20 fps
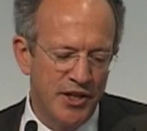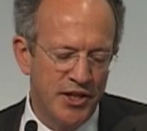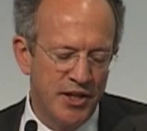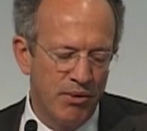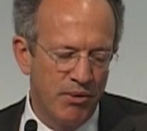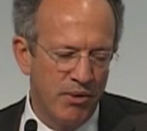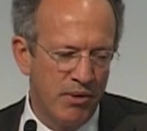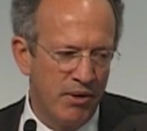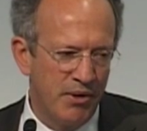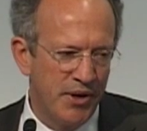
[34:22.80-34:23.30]

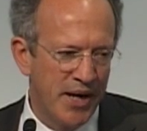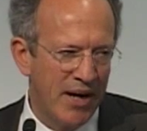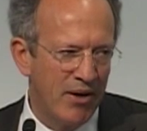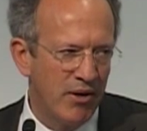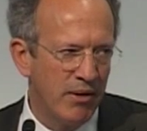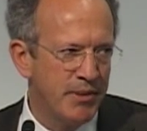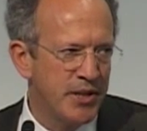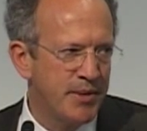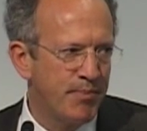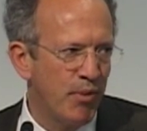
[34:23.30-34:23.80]
so-called
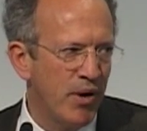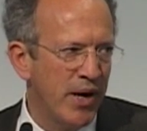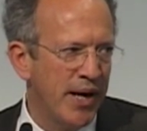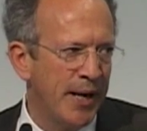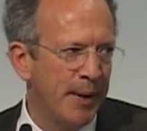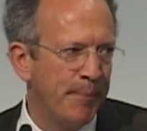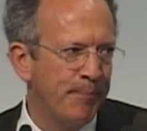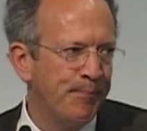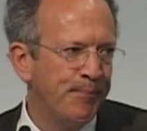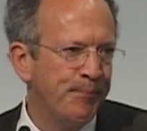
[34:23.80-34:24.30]
Arab
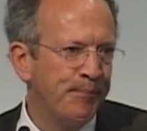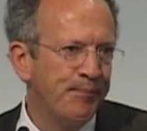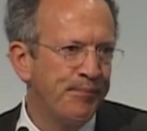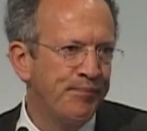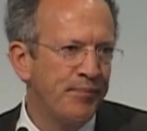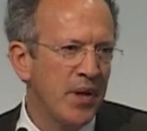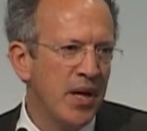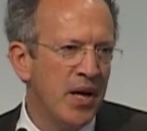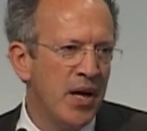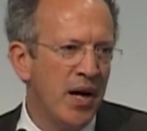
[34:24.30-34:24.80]
Spring
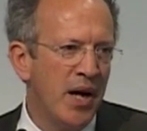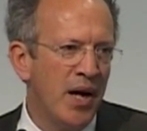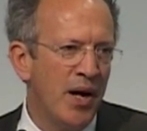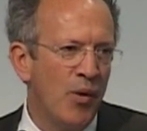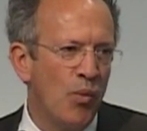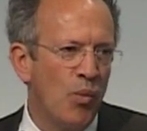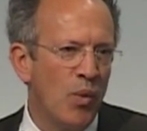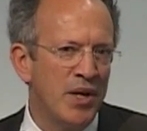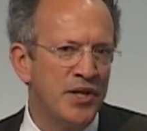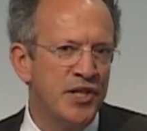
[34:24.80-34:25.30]

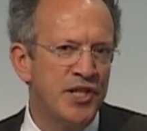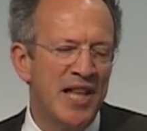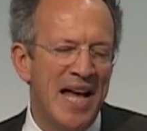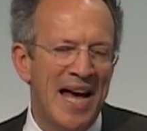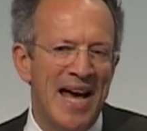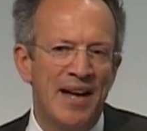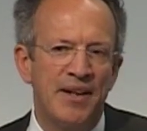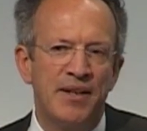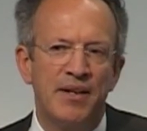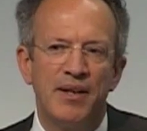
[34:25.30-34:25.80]
was
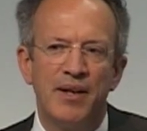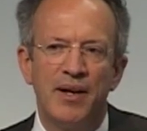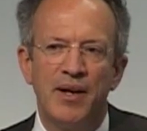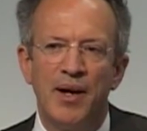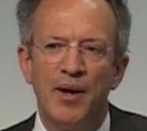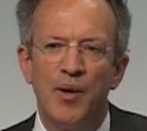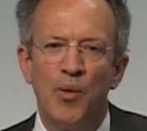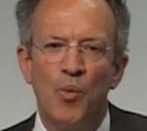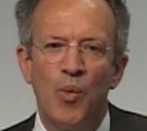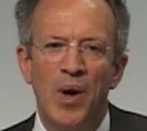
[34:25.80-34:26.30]
that
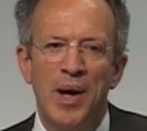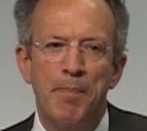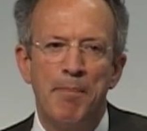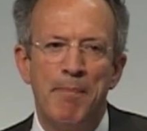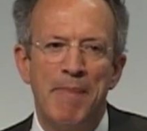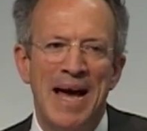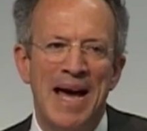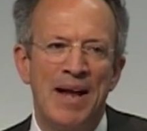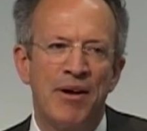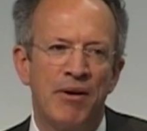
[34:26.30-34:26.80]
what
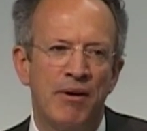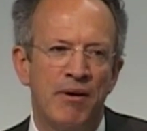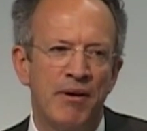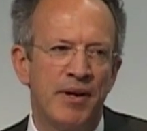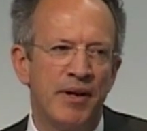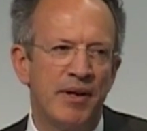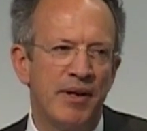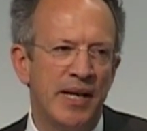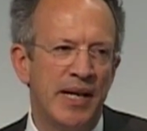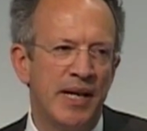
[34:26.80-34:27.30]

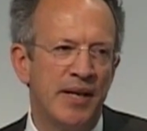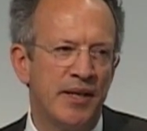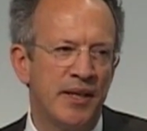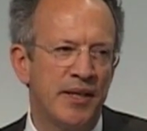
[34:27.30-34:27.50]
mattered in